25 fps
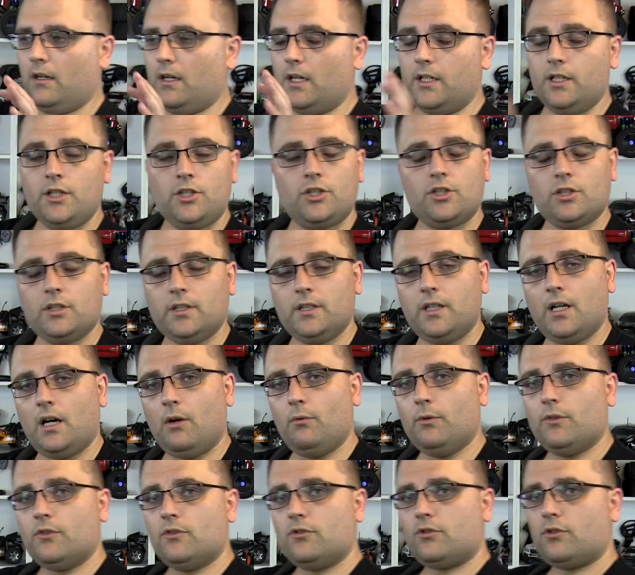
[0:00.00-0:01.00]
Initially, I
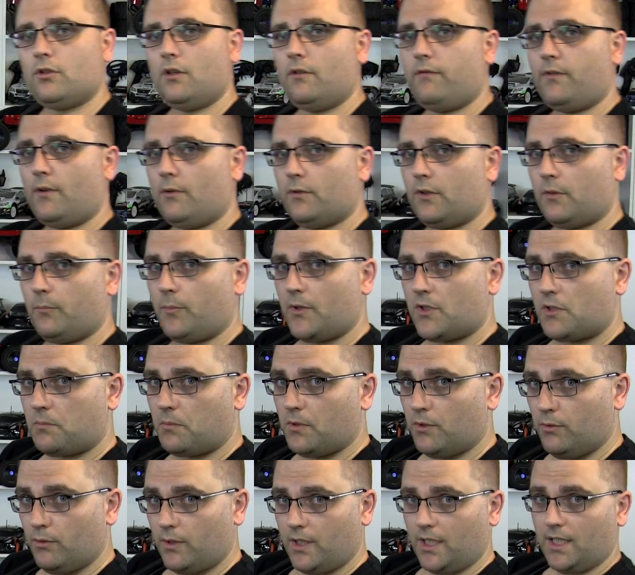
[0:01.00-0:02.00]
wasn't sure if I was supposed
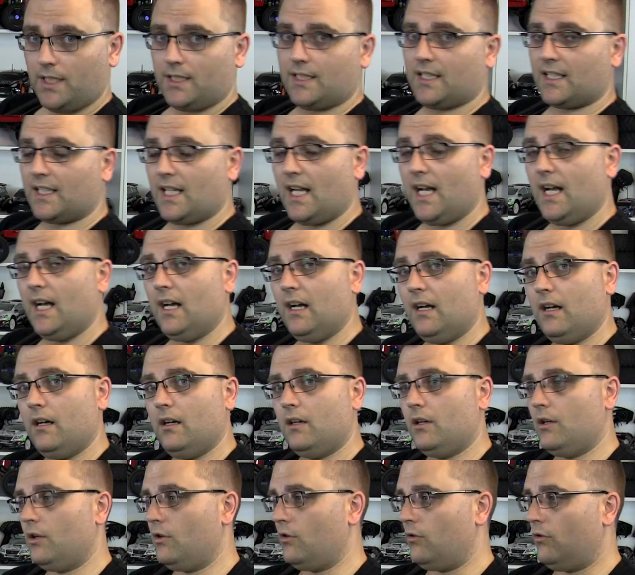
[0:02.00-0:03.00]
to be looking at the
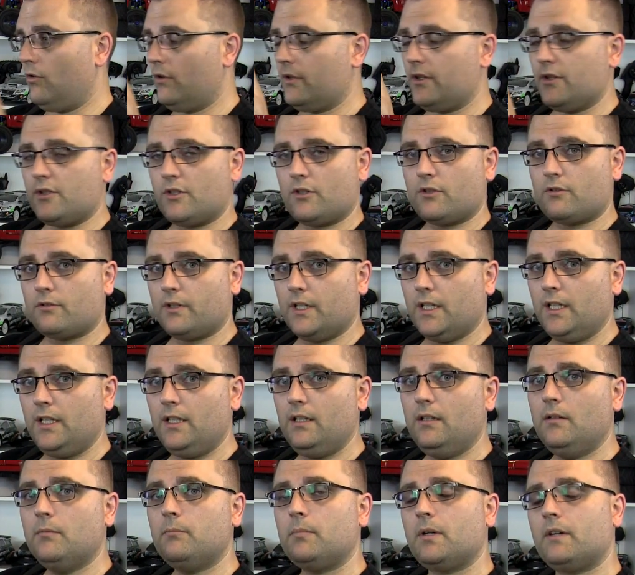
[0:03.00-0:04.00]
car or the screen,